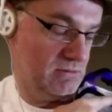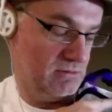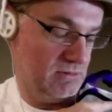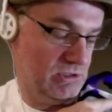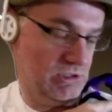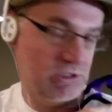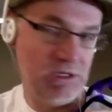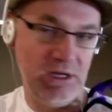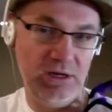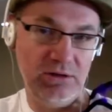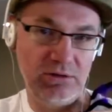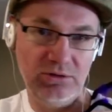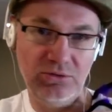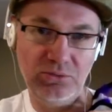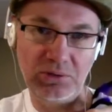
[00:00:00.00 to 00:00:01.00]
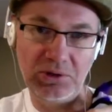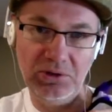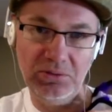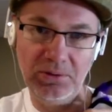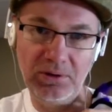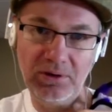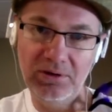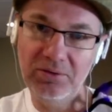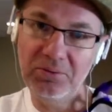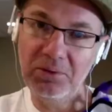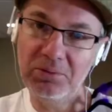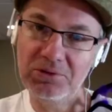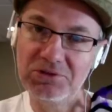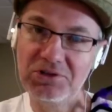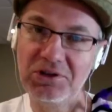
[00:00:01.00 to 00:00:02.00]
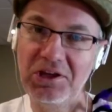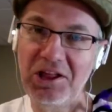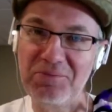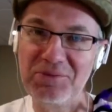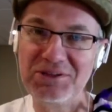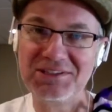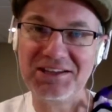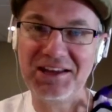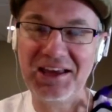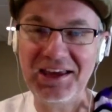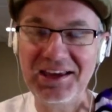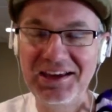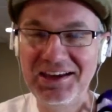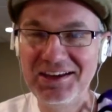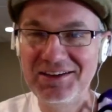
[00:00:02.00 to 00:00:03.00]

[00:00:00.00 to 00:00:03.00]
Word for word: Say hello to Wilbur. Wilbur's going to help me today.